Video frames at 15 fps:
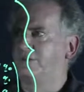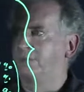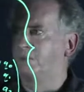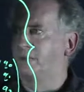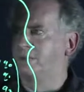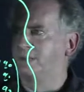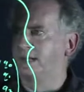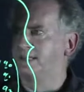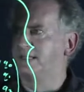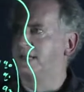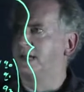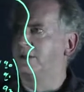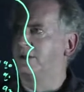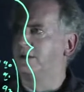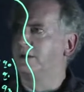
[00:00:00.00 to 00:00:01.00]
you multiply
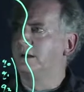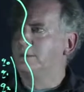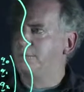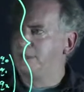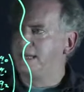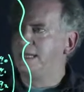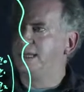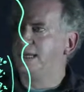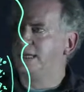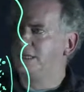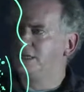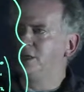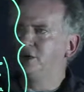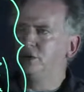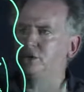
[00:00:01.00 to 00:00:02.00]
together P, and
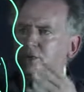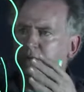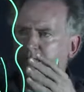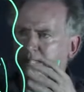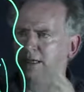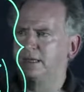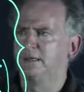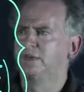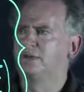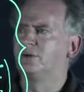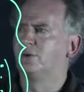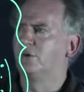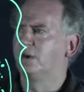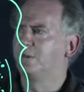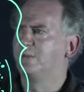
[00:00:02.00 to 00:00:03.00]
Q in this
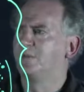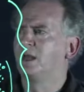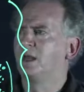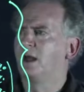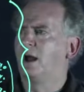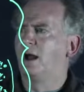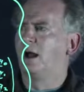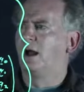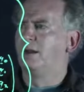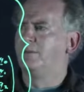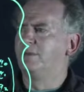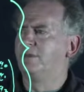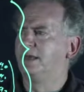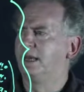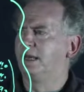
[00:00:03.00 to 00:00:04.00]
form, uh,
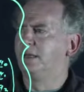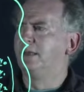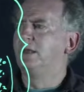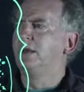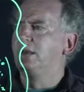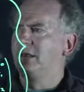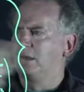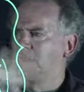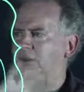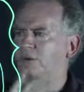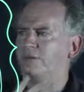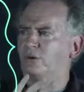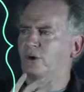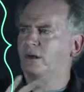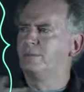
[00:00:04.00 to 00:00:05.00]
then the
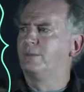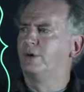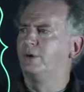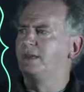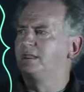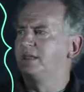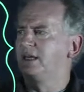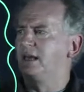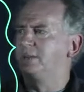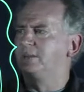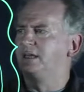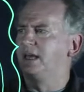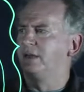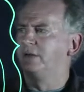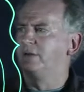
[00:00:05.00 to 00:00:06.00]
four components that come
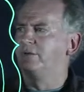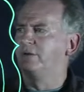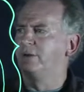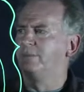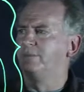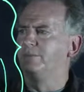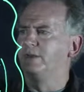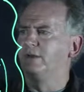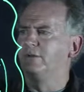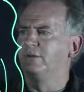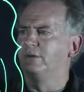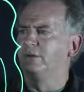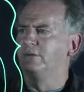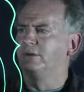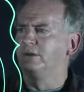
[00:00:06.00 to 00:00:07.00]
together from
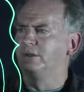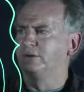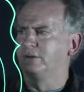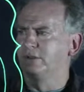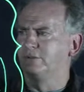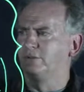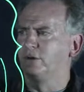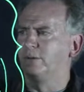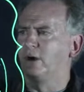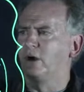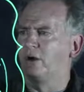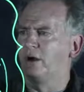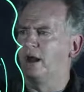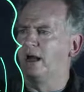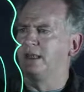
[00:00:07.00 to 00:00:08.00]
to, to form
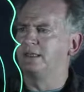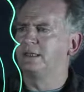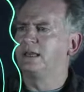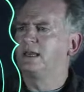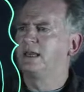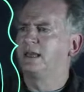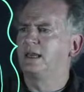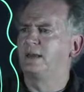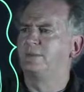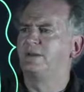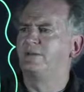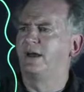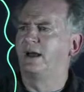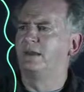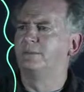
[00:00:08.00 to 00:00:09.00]
R naught can be
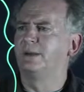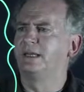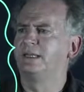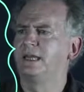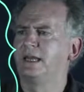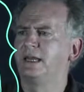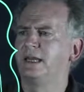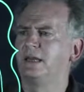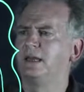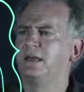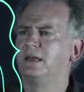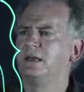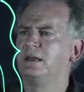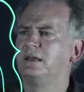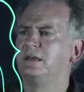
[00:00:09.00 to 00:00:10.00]
found by taking
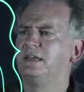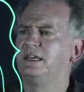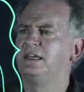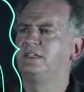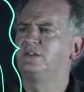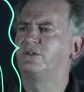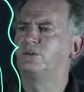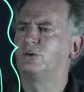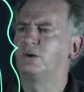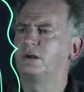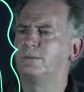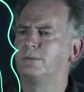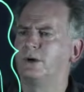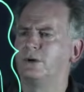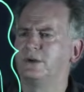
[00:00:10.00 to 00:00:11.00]
these four
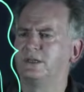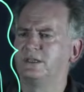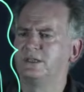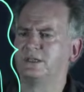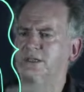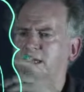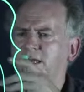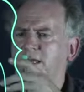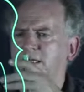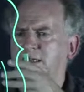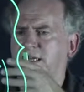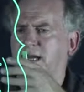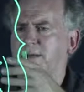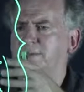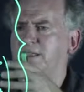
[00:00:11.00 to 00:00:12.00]
components
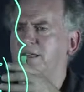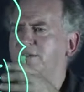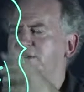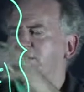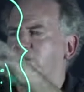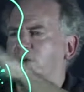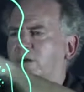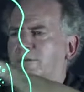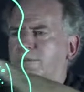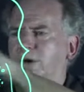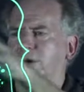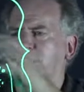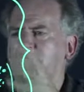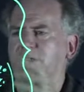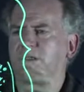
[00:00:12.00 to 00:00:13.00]
times these four
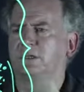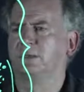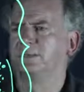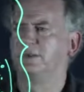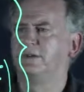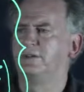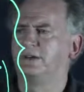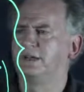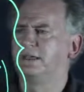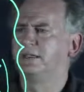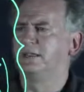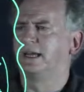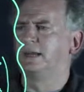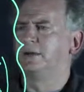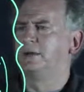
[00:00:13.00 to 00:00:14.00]
components in terms of a
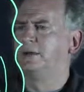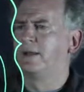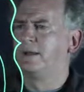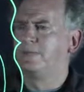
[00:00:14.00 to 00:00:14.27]
standard